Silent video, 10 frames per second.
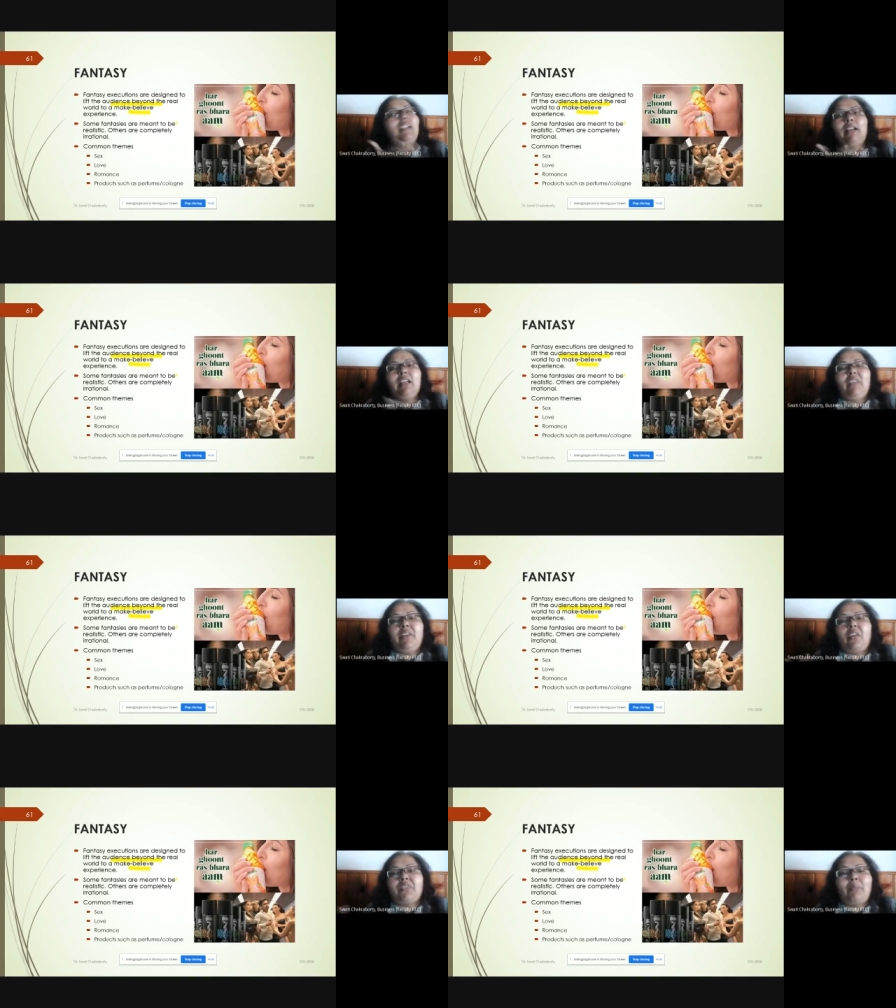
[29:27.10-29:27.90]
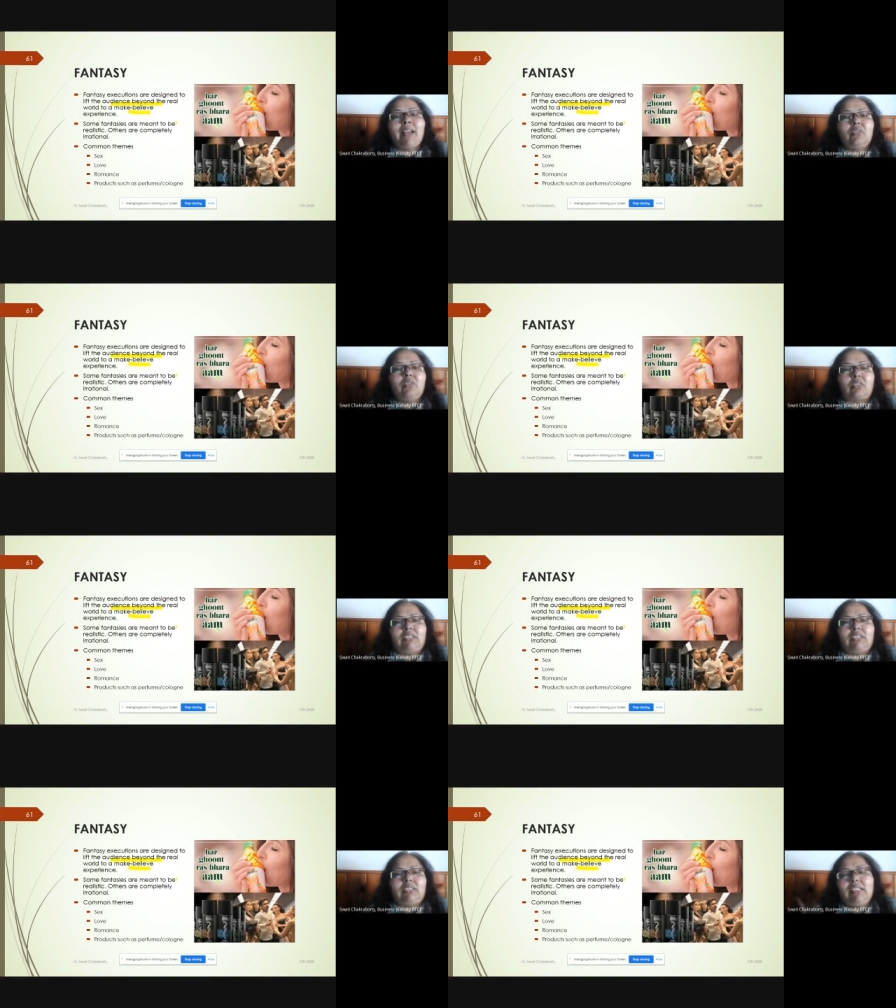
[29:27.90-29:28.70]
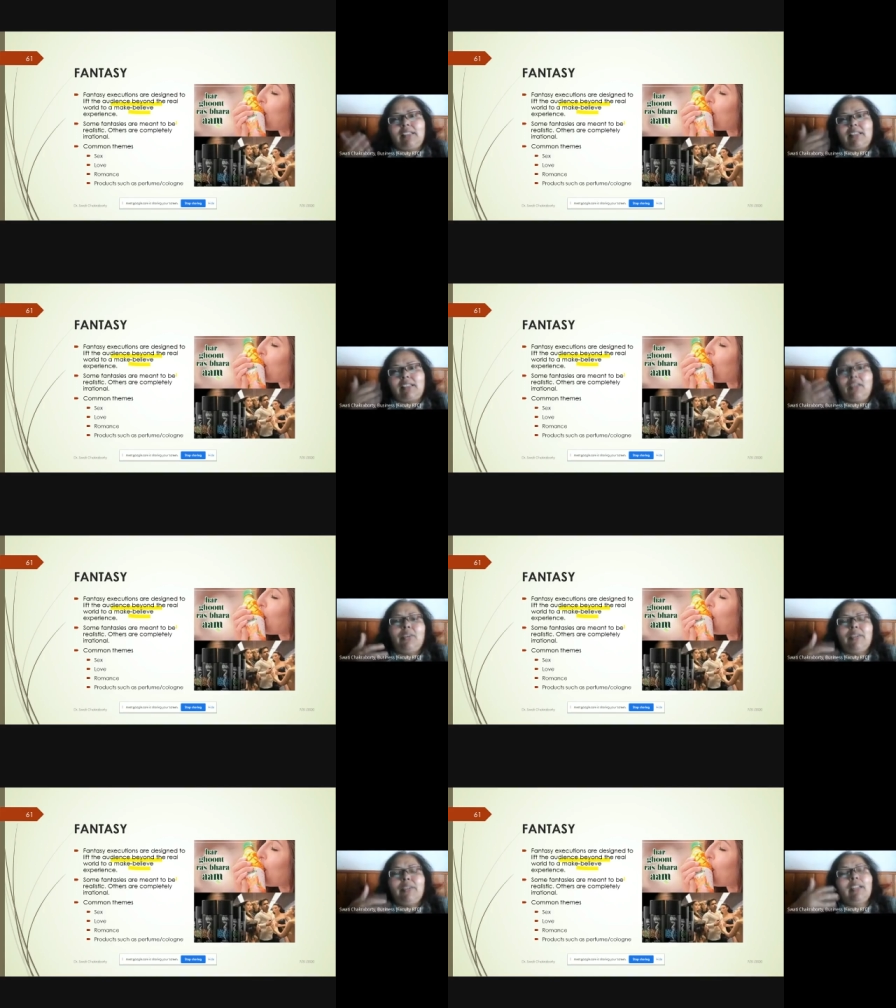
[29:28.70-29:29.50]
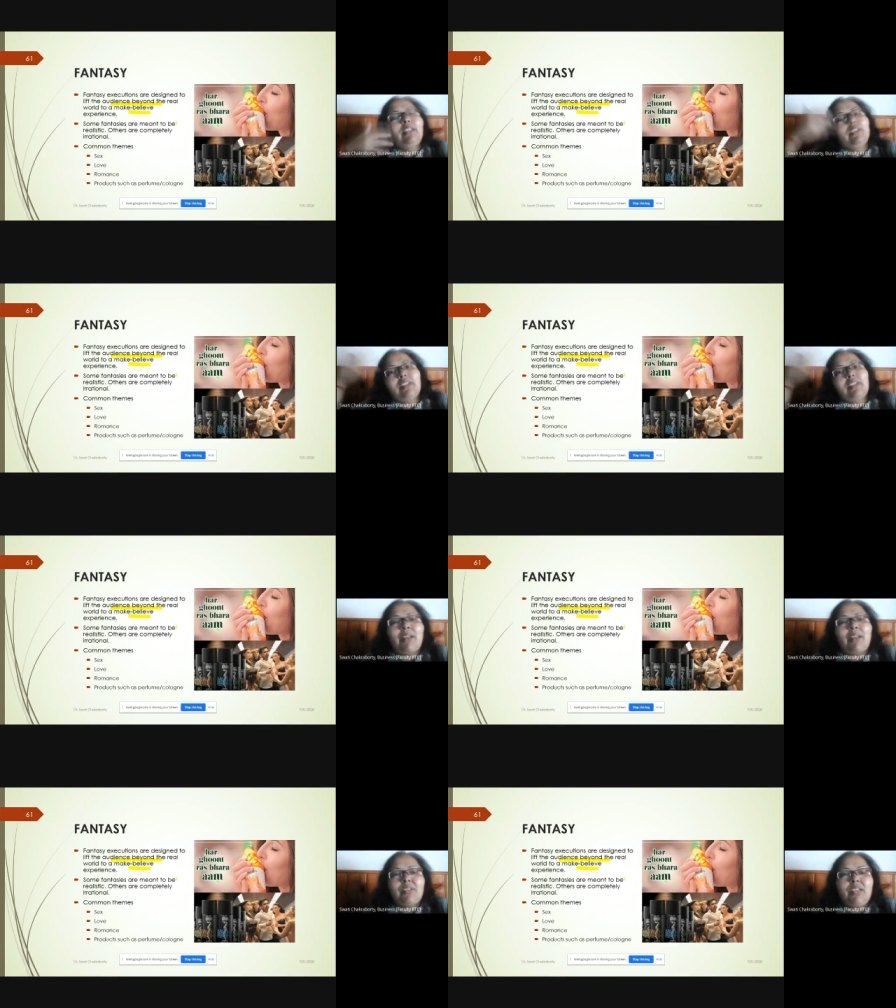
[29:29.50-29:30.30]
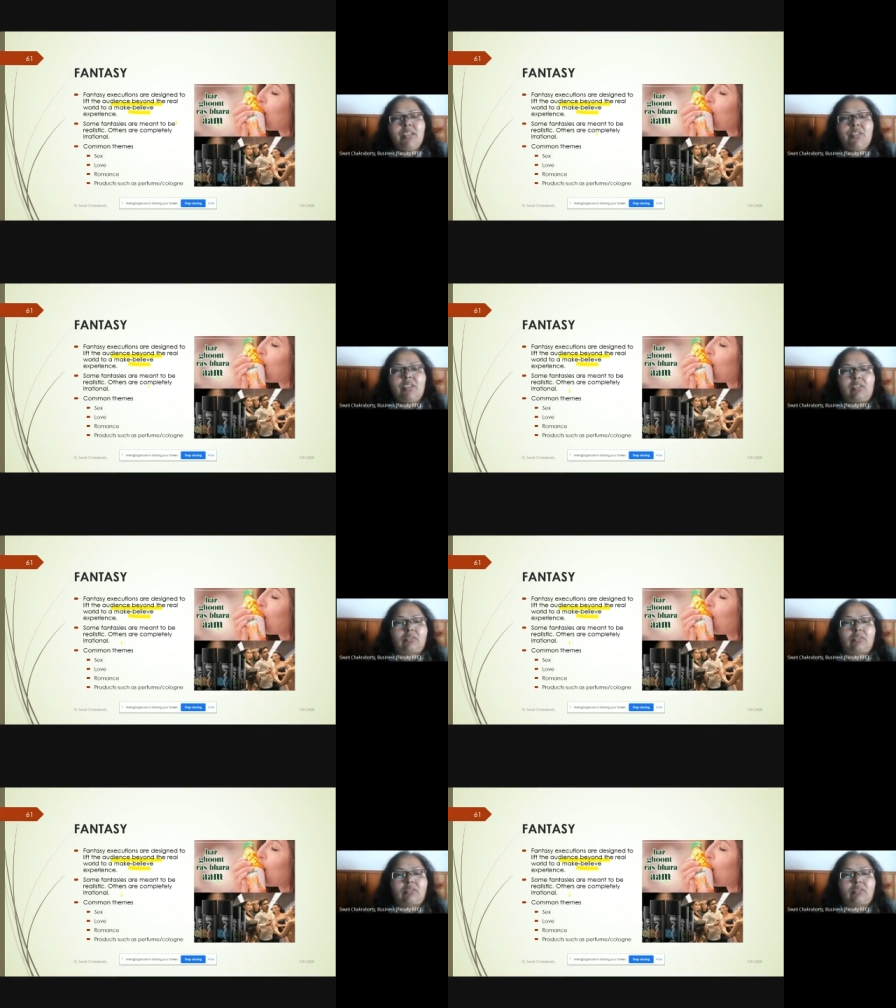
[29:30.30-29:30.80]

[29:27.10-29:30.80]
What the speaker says: of the mango. It's not real, it's imagination.